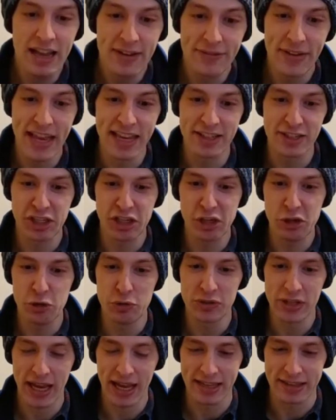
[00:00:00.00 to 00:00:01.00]
Fang's
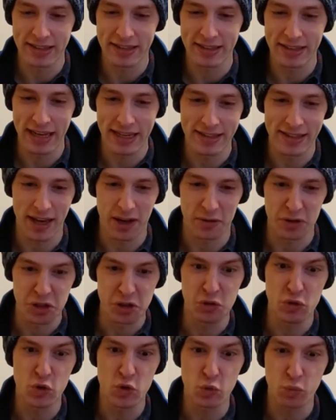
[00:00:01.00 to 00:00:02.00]
huge head snakes out.
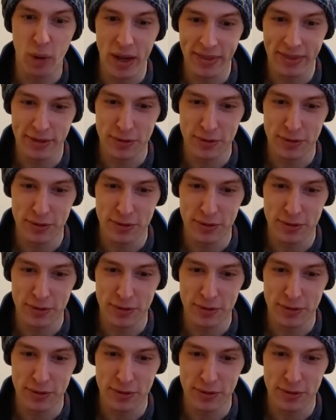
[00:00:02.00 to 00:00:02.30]
You swing